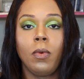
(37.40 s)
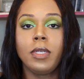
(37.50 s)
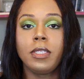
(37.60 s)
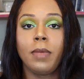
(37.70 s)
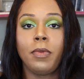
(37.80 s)

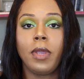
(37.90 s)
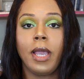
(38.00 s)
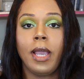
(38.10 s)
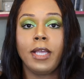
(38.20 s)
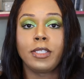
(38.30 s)
What's up you
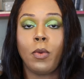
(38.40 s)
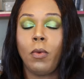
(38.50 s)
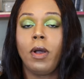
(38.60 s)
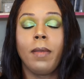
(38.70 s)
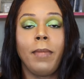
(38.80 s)
guys?
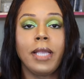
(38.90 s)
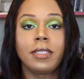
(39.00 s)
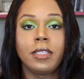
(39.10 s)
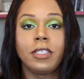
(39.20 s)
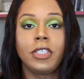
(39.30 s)
Welcome back
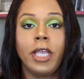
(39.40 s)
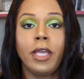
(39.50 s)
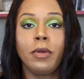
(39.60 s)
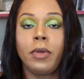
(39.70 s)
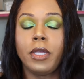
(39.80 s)
to the
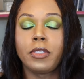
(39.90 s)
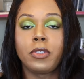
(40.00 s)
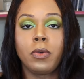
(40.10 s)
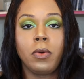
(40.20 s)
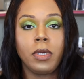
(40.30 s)
channel.
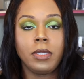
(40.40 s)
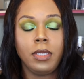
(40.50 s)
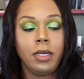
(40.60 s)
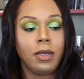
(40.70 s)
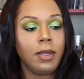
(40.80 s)
It's Torrence
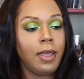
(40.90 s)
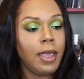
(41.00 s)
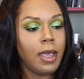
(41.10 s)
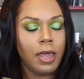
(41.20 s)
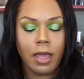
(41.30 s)
here
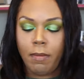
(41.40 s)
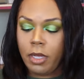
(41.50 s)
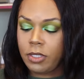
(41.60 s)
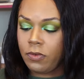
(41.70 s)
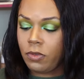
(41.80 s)
and I
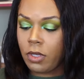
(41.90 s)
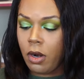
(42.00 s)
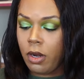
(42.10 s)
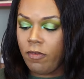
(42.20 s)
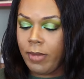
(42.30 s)
must
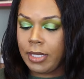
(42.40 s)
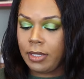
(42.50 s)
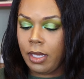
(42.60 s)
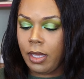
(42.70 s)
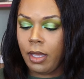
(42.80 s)
start off by
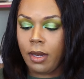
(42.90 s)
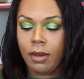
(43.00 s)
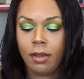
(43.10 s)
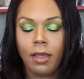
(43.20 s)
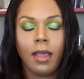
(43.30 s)
saying
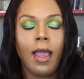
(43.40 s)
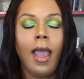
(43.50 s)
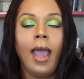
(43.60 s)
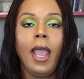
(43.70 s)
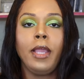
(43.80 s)

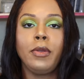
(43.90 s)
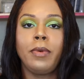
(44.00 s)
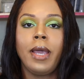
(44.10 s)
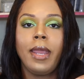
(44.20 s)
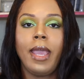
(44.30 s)
I do
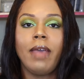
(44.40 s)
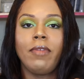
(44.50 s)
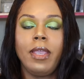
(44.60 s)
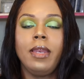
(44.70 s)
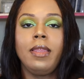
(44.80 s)
not
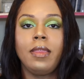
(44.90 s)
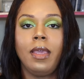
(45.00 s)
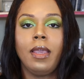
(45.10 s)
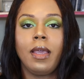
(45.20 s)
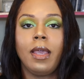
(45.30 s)
have
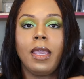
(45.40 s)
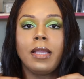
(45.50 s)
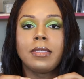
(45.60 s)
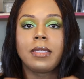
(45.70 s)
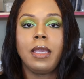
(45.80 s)
anything
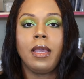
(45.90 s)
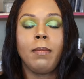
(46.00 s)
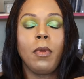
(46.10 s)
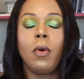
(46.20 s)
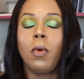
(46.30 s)
against
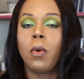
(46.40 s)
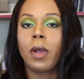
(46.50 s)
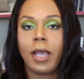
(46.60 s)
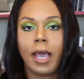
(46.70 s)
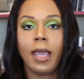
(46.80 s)
Kim
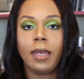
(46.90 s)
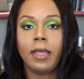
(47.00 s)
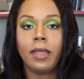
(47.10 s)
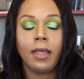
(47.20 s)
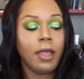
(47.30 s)
or
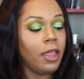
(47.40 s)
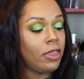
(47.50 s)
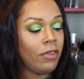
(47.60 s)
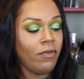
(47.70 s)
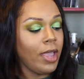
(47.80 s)
Kylie.
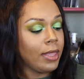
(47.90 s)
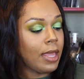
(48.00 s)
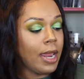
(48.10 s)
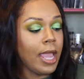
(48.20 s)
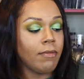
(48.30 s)
The fact
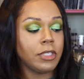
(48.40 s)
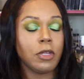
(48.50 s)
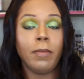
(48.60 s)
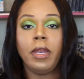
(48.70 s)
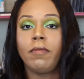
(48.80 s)
that I have
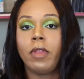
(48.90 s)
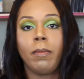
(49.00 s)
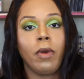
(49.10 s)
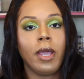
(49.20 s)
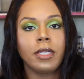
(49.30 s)
so many of their
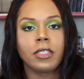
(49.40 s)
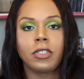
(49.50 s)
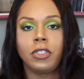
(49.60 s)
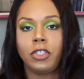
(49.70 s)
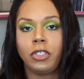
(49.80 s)
products
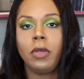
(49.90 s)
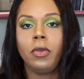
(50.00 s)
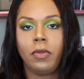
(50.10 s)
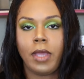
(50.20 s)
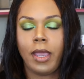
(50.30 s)
should show
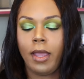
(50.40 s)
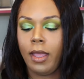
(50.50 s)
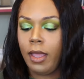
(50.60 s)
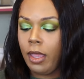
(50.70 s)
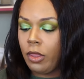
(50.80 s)
you that.
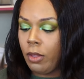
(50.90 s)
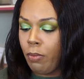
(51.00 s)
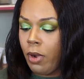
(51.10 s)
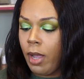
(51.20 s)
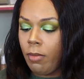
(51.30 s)
The
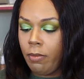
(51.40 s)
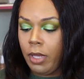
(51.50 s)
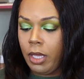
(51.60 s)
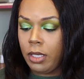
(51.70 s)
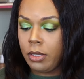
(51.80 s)
problem
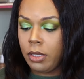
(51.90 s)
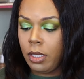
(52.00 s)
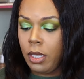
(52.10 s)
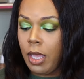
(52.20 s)
is